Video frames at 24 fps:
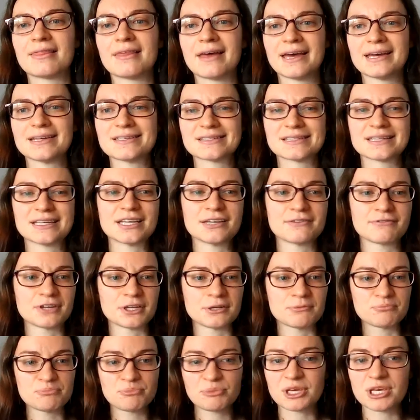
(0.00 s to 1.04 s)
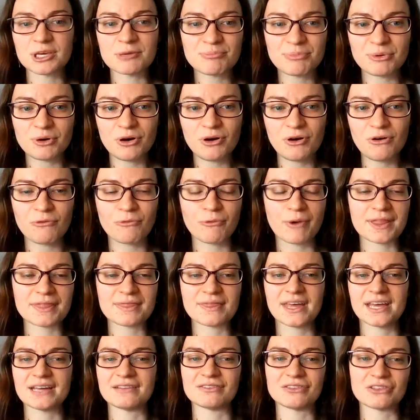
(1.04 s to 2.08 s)
that even people, when
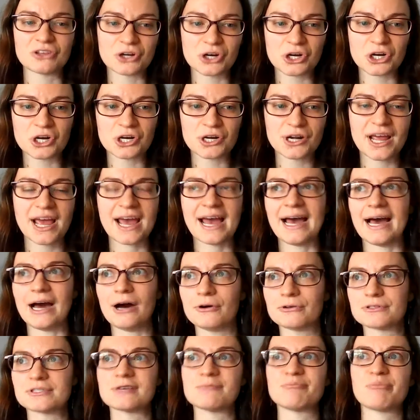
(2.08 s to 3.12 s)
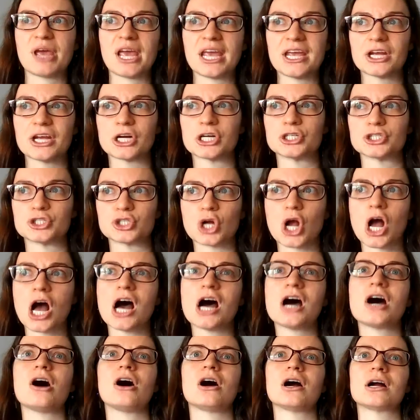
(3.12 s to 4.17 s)
they learn how to paint or
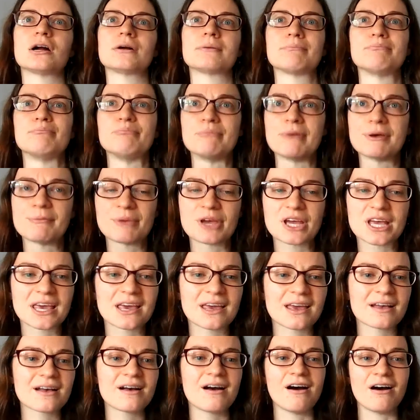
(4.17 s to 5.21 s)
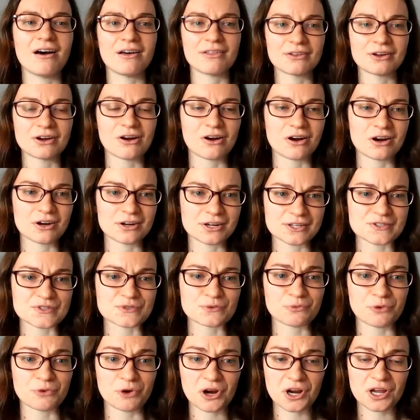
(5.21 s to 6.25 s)
draw, are mimicking other artists'
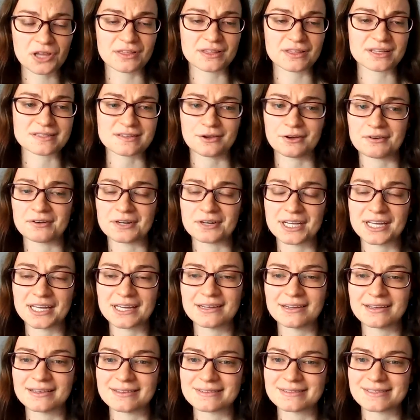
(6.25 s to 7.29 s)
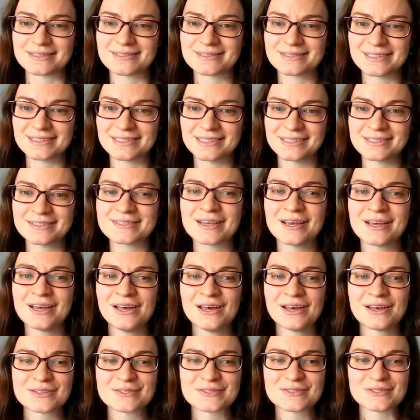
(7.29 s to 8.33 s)
work that's already in existence.
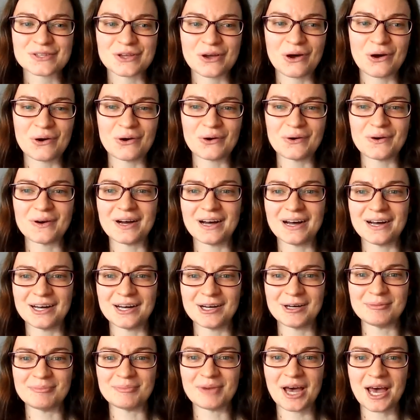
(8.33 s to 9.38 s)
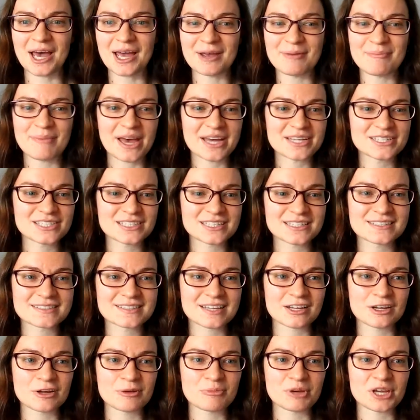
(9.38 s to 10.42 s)
So I imagine it's
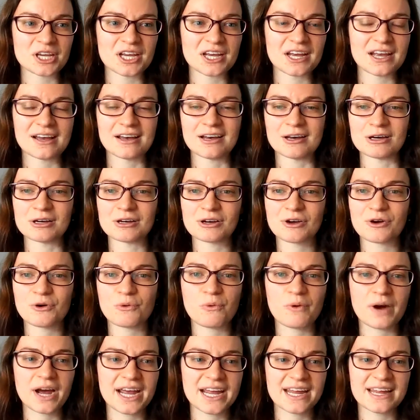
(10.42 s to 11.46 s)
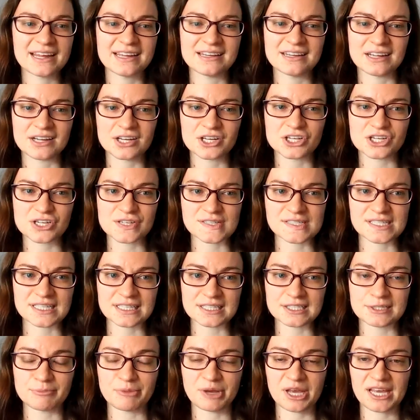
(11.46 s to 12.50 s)
going to be quite an interesting
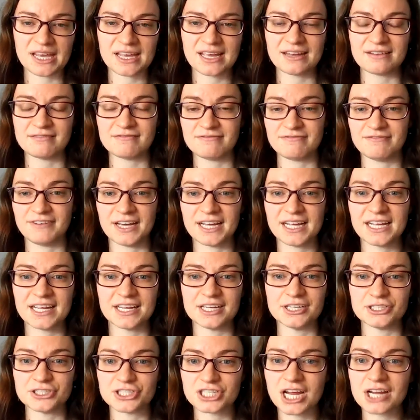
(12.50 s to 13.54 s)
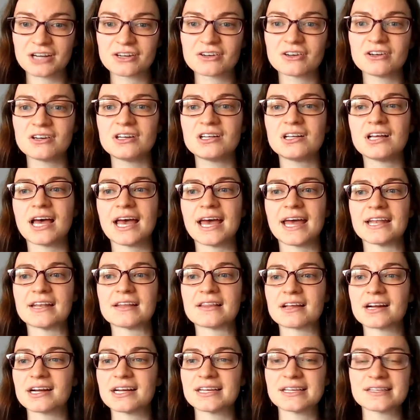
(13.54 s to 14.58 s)
debate and fight in general, and
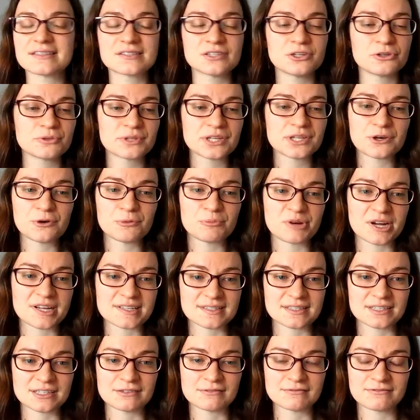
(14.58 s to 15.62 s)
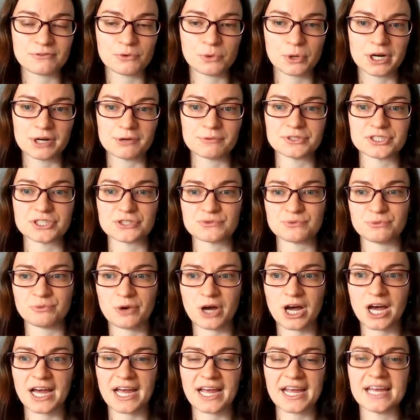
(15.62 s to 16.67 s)
there is no legal precedent for it, which is
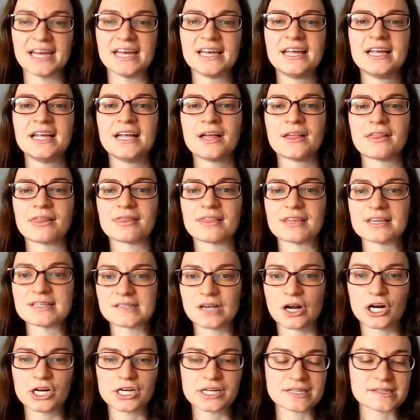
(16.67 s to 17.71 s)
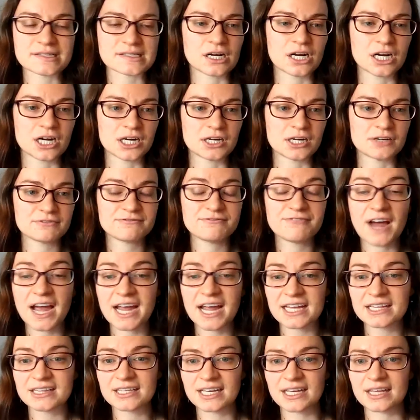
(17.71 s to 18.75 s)
why these artists are
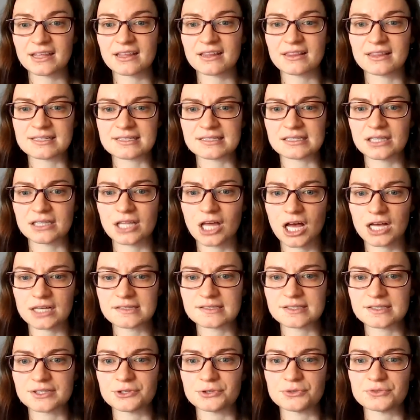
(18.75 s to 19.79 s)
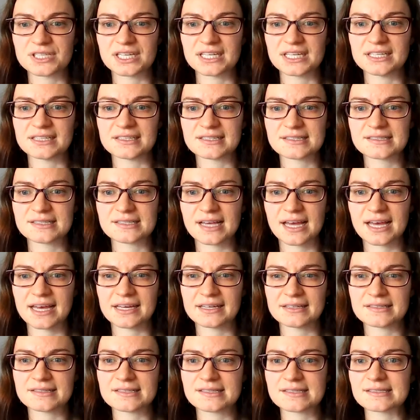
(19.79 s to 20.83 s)
filing this lawsuit. It
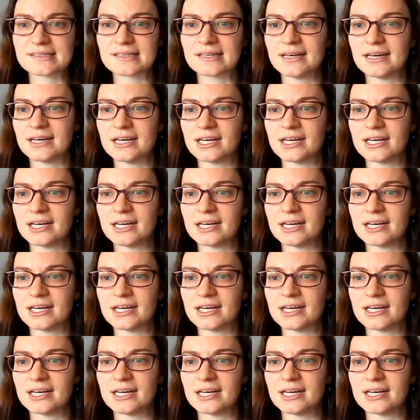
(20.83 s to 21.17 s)
says,